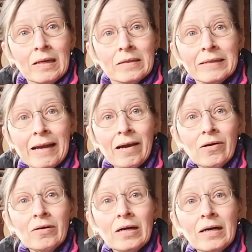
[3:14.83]

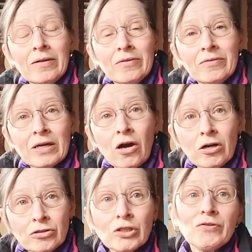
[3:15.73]
Now, the
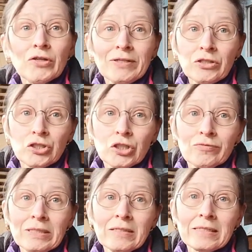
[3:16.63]
cost of your
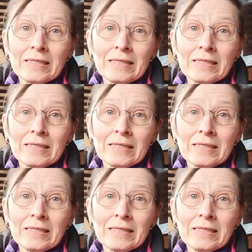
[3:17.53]
insurance